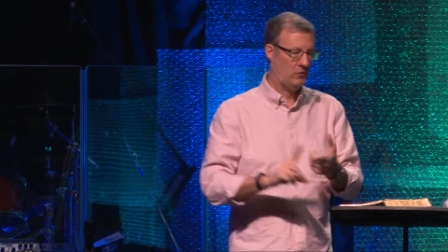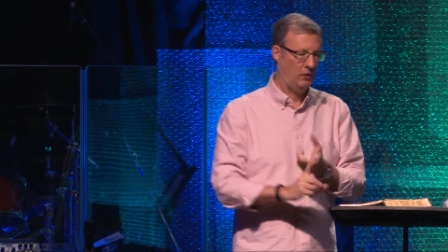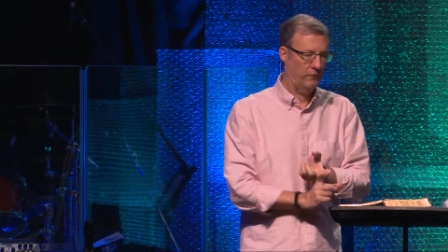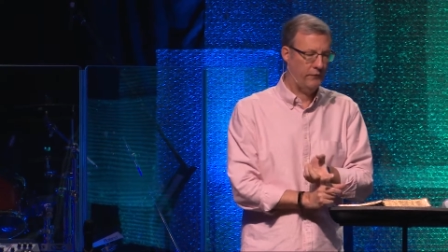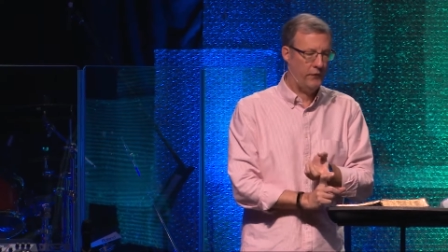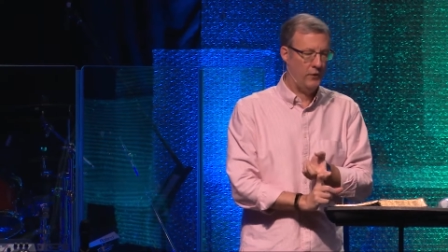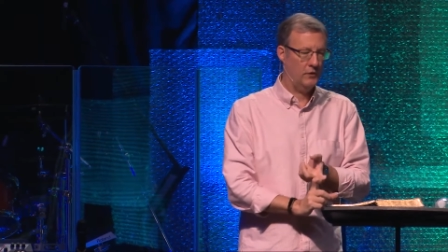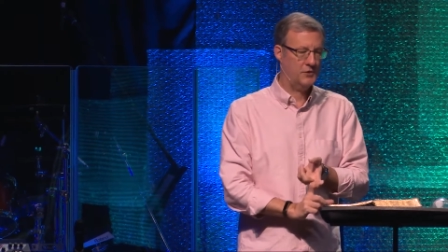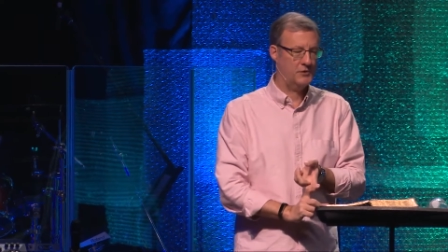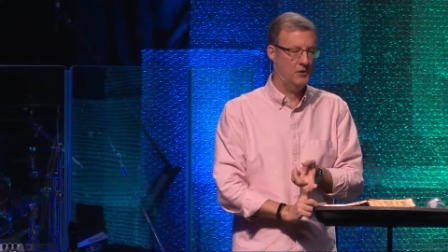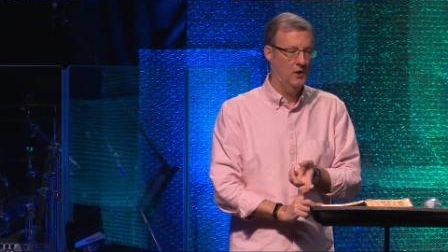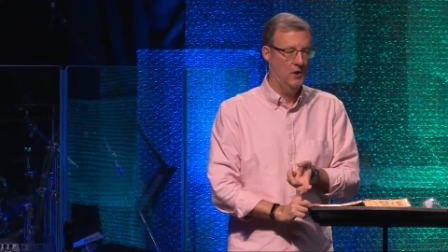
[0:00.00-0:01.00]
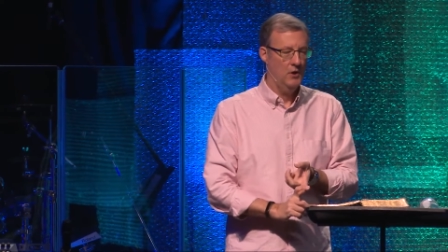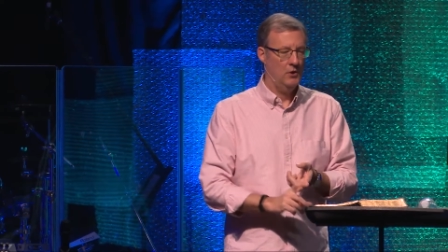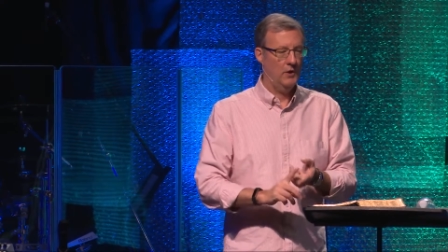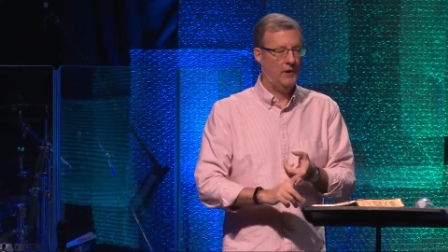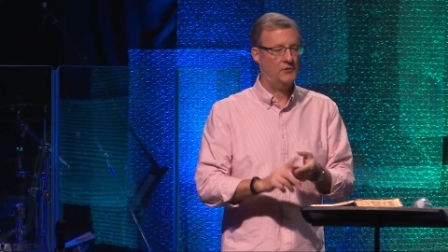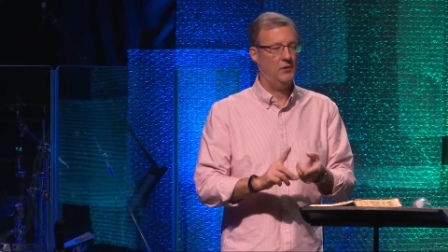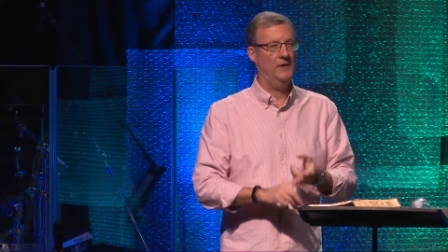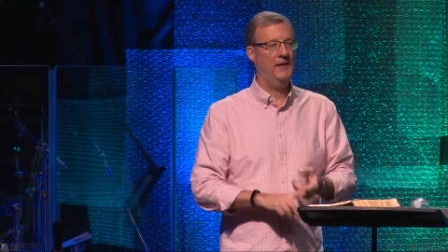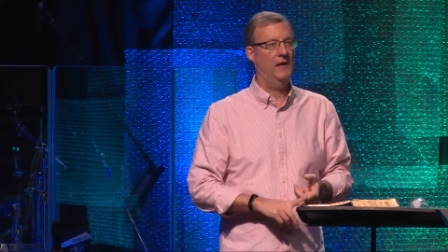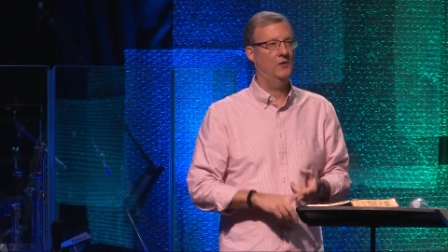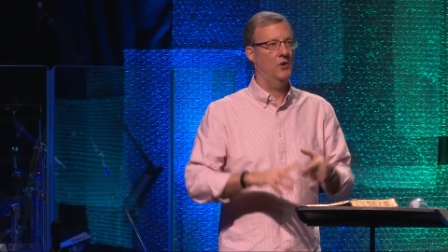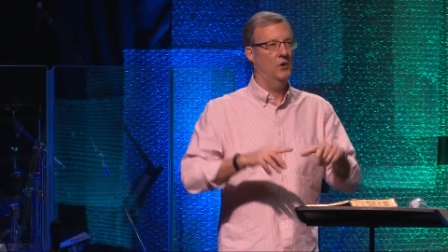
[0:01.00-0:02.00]
First, your gifts are
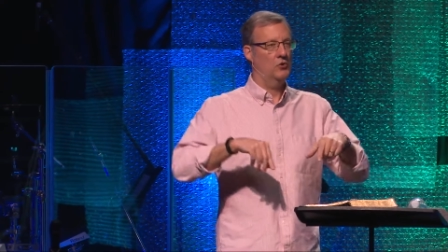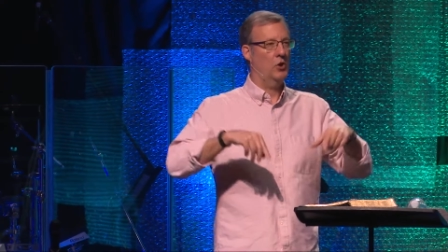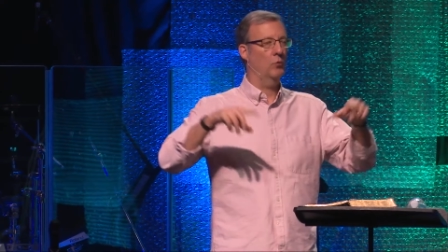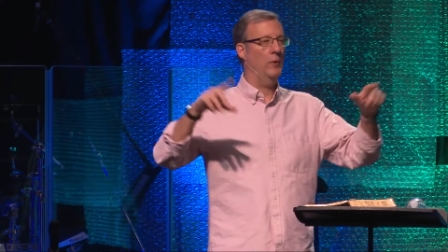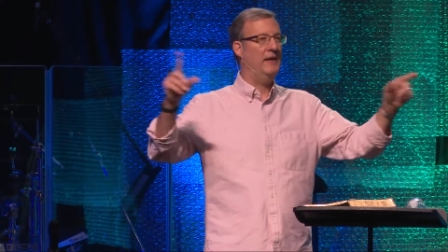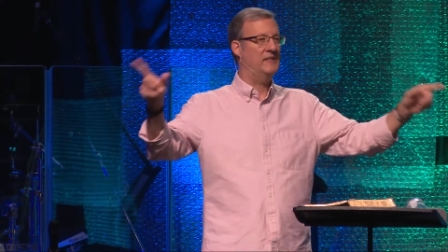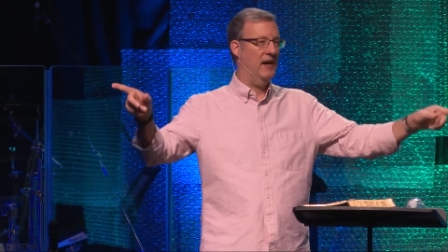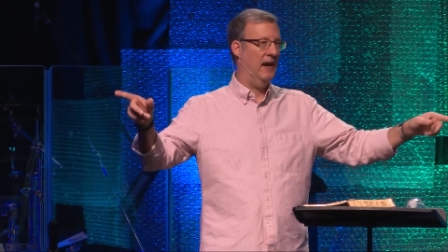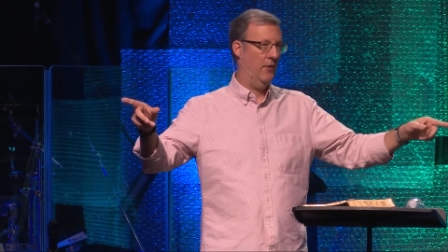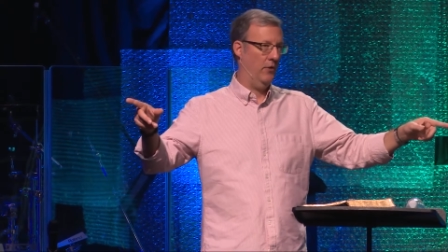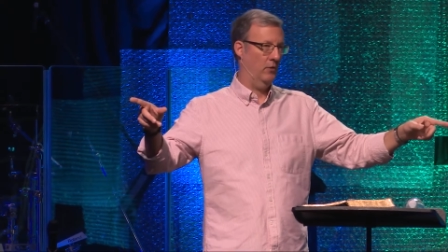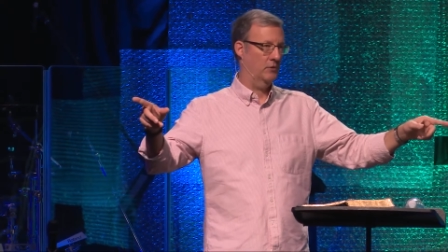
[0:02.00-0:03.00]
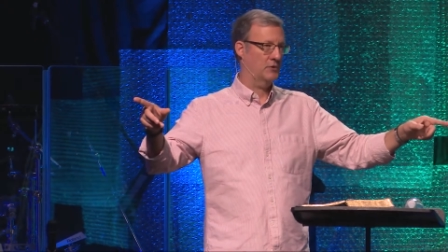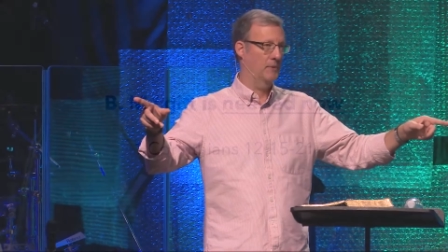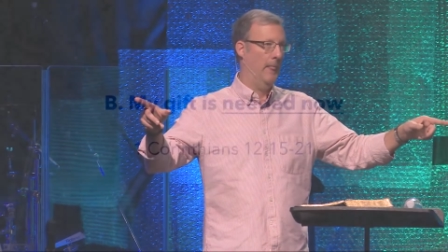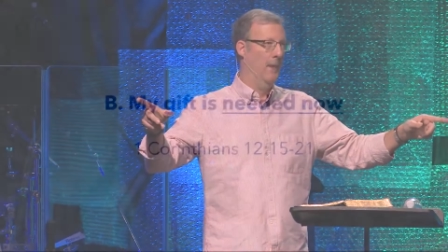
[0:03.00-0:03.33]
needed to reach others.